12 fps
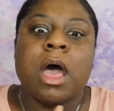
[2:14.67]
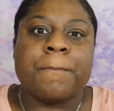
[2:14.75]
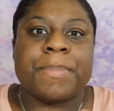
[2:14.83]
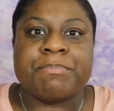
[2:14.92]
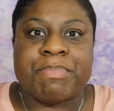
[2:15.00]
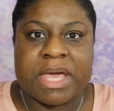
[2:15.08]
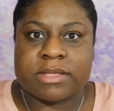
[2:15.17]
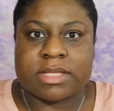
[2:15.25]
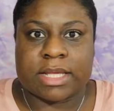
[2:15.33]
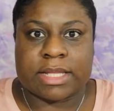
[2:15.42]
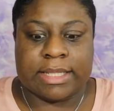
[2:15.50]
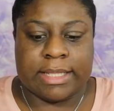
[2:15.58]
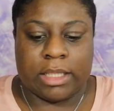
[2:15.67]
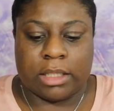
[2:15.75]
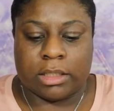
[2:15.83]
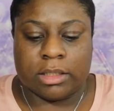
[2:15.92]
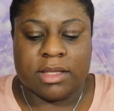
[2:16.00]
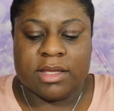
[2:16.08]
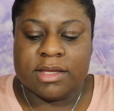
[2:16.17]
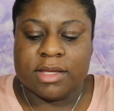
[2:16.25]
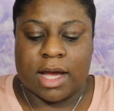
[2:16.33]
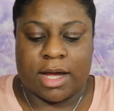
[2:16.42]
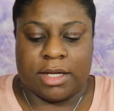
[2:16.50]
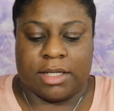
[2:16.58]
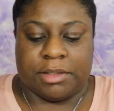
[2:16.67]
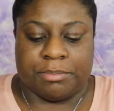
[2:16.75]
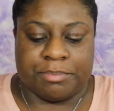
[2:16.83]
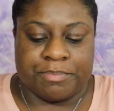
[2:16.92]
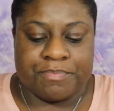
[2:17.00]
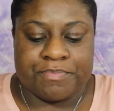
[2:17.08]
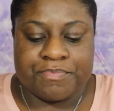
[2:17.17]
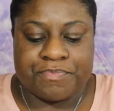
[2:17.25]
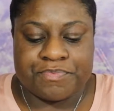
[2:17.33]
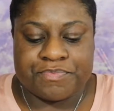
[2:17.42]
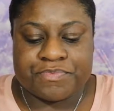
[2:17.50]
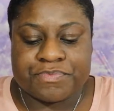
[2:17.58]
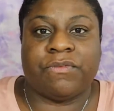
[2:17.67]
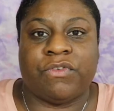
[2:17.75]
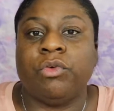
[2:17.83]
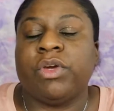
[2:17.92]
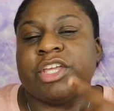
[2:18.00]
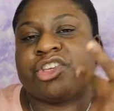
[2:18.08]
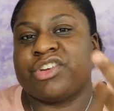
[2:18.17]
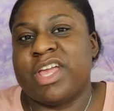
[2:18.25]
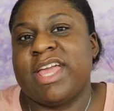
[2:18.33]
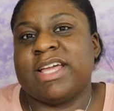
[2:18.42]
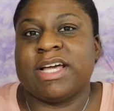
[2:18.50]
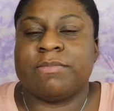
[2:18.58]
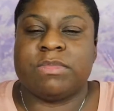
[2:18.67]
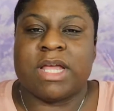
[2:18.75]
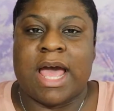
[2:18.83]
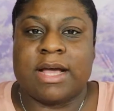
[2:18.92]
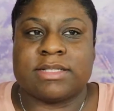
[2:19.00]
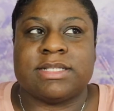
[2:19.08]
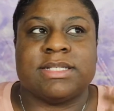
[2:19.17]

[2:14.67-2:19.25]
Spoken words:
But basically, if you get your income tax,